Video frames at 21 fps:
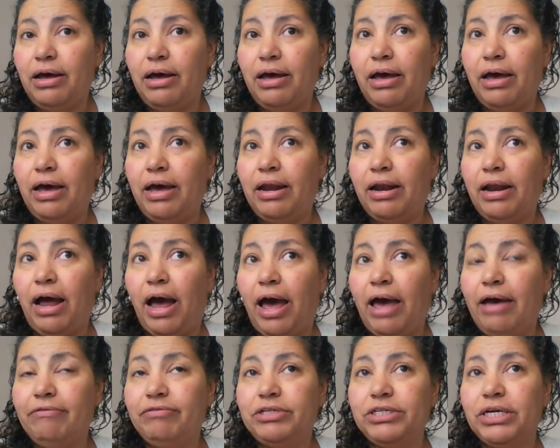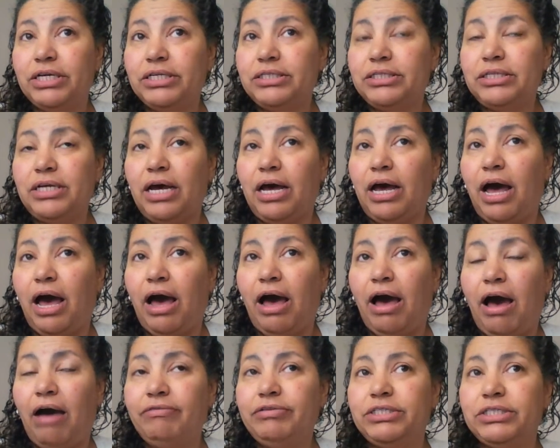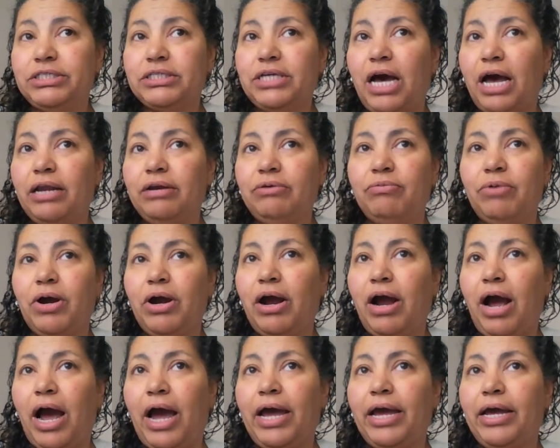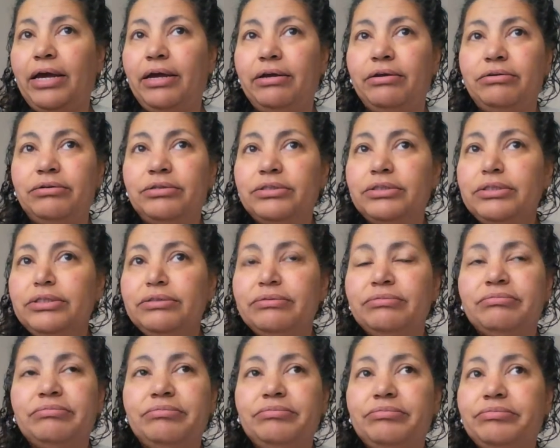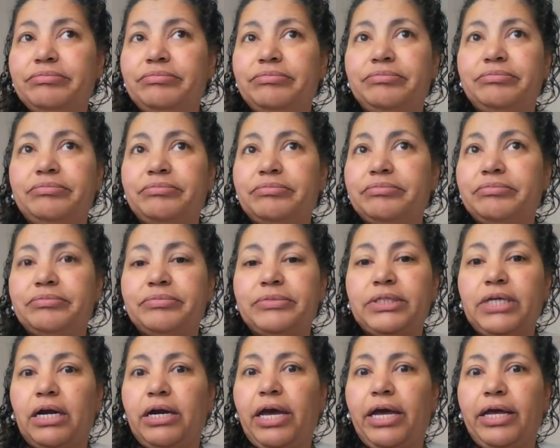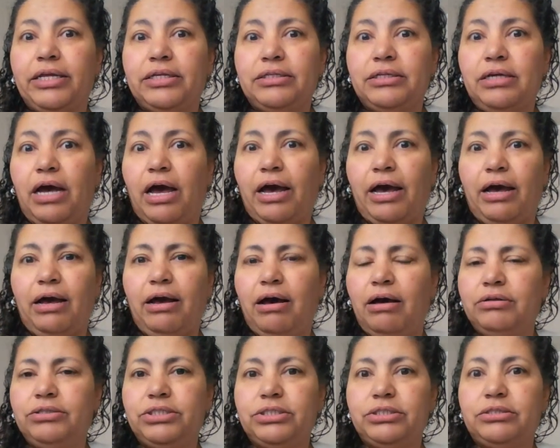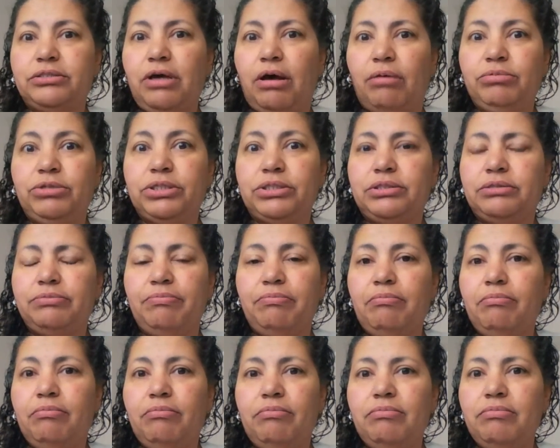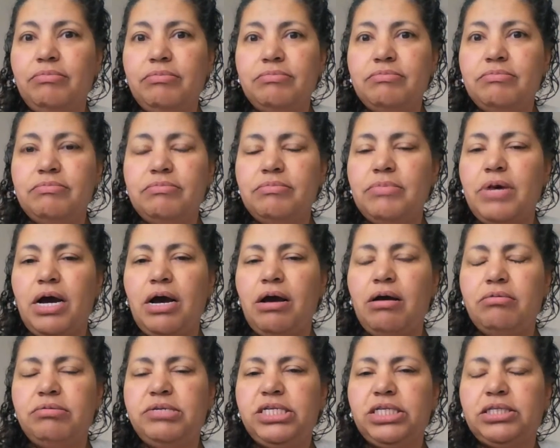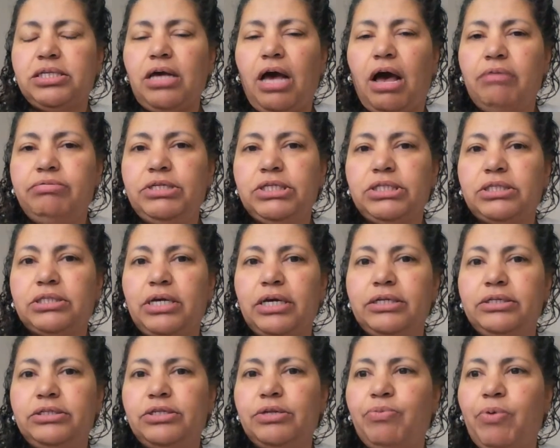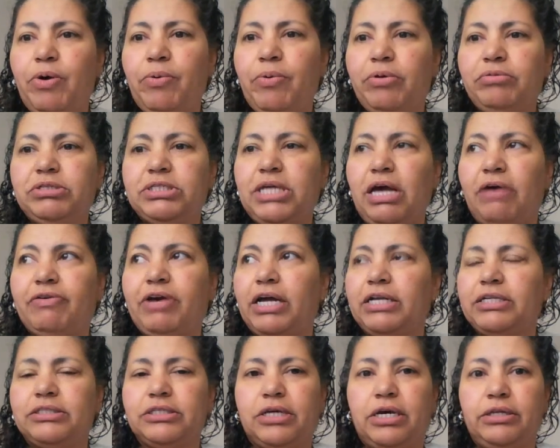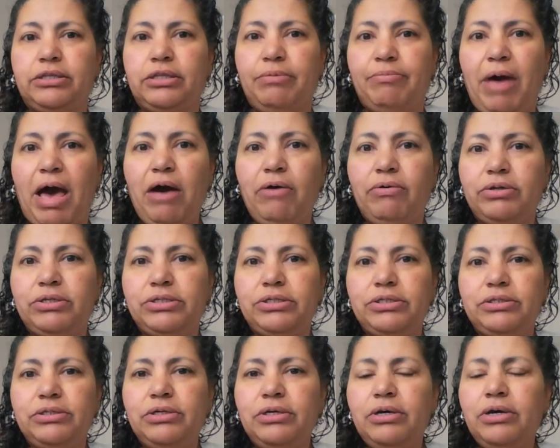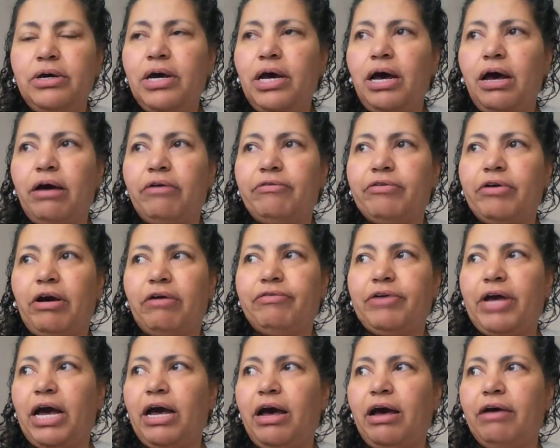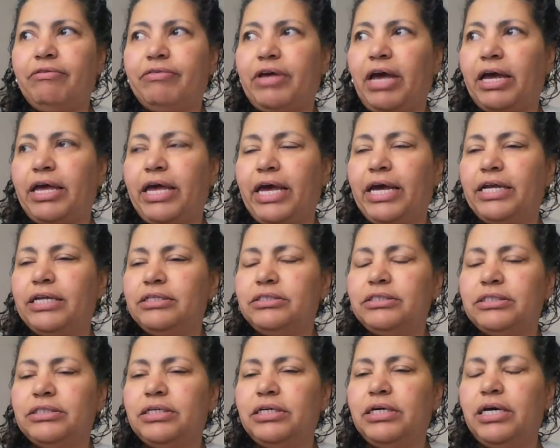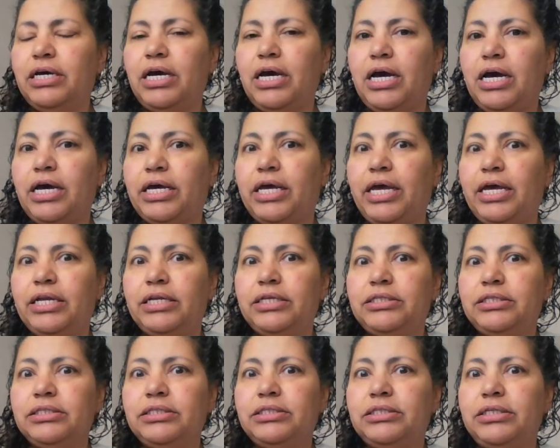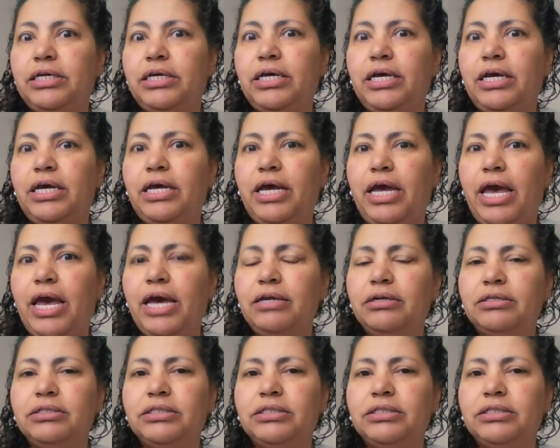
and I've just I've just gotten where I I can't I, I just I'm just I've just I've just gotten to the point where I've just I've got to cut them out I've, I've got, I've, I can't, I can't handle